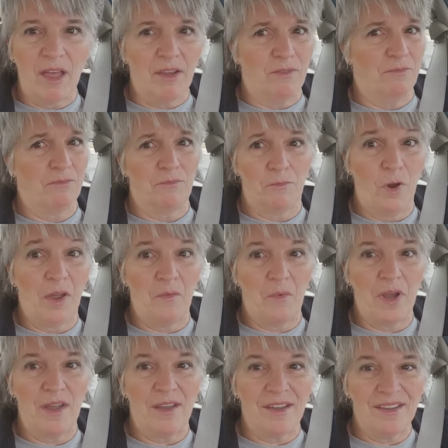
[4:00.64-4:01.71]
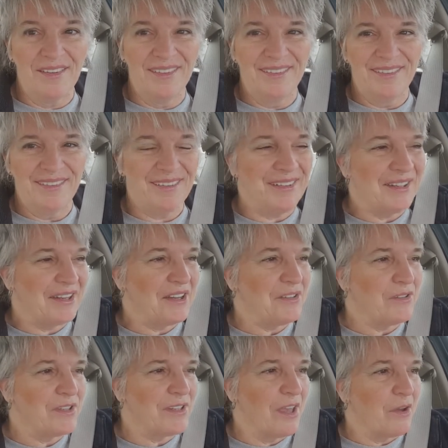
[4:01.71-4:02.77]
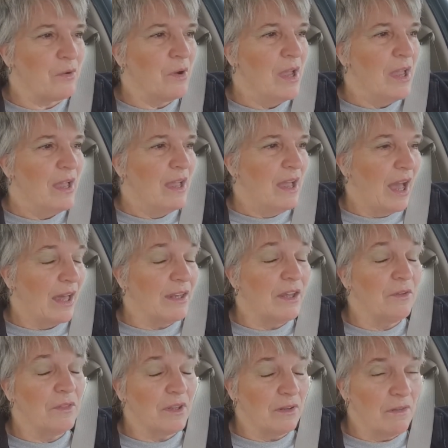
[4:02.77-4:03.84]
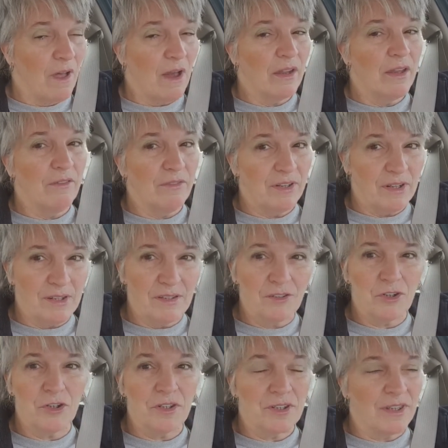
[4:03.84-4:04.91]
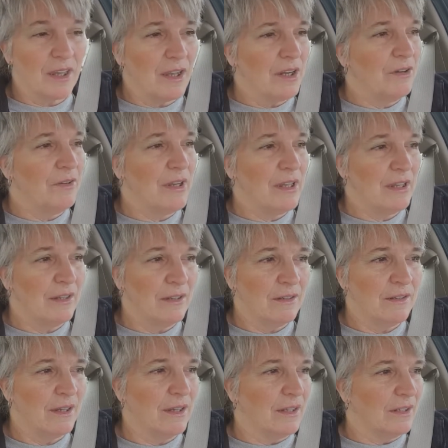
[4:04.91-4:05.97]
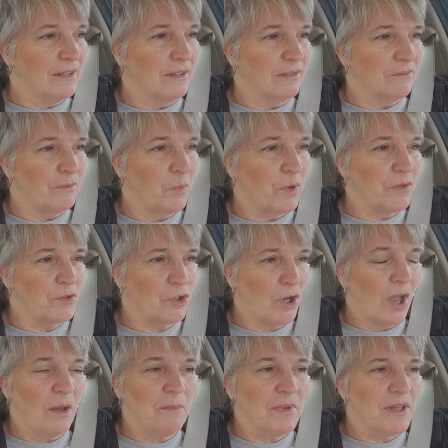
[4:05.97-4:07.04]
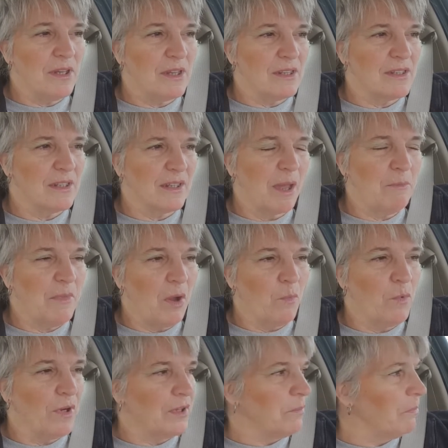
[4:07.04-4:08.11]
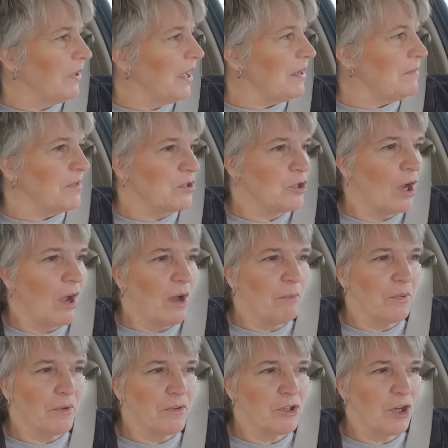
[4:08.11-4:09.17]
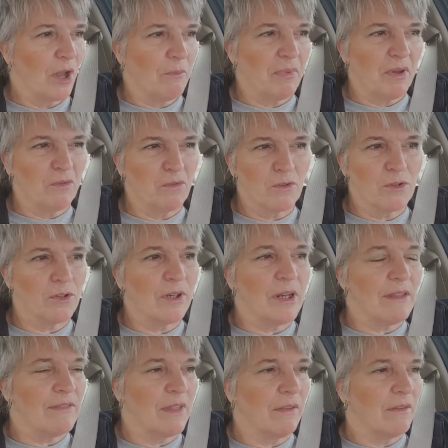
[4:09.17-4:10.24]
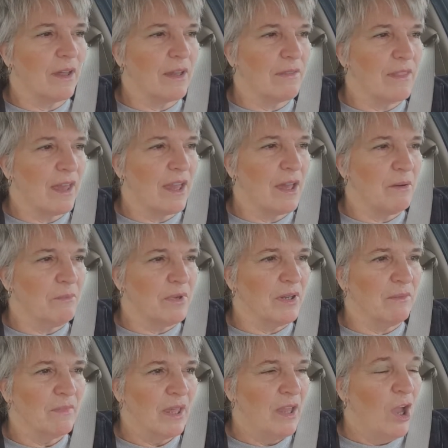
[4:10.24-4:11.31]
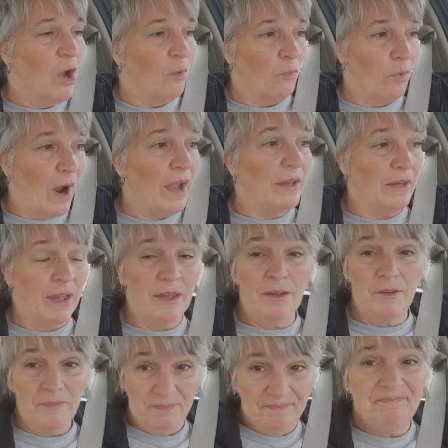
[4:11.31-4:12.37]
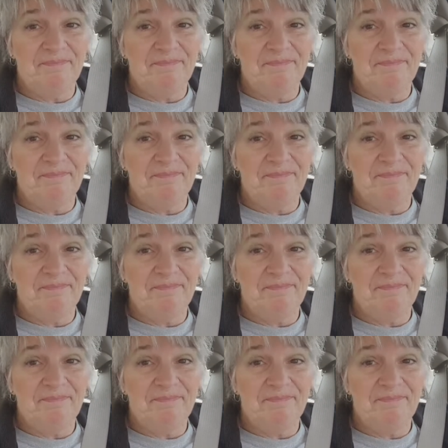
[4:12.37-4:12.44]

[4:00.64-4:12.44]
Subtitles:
like right away, you know, so I know that a lot of it is just the area and where the shop is, and I'm not one to blame the shop or the shop owners or anything like that, but right now,